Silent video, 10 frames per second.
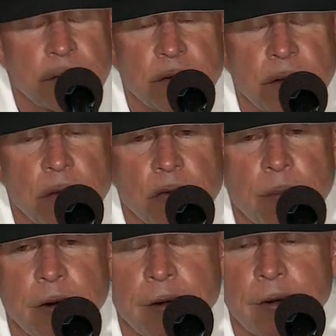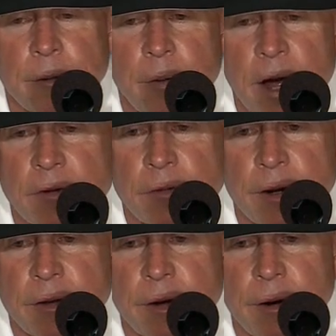those are pretty good at-bats
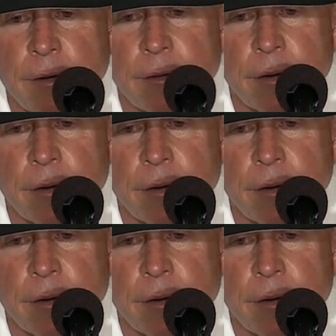right there.